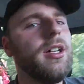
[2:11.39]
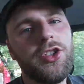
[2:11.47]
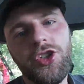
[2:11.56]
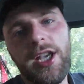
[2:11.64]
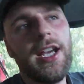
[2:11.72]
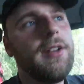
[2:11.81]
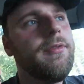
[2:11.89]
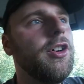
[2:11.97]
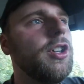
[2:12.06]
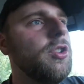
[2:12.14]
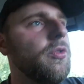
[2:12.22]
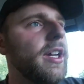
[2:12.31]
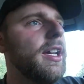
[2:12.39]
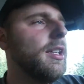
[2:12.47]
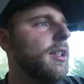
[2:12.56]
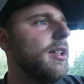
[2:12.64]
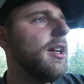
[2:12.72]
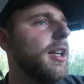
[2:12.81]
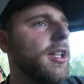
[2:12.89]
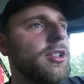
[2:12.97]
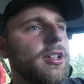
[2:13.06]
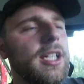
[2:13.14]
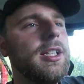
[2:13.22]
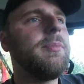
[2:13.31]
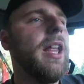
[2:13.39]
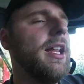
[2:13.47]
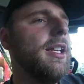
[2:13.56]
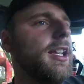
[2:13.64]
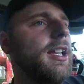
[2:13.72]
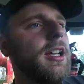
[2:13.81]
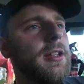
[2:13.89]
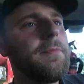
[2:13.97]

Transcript: just can't afford to wait. I need to get planting.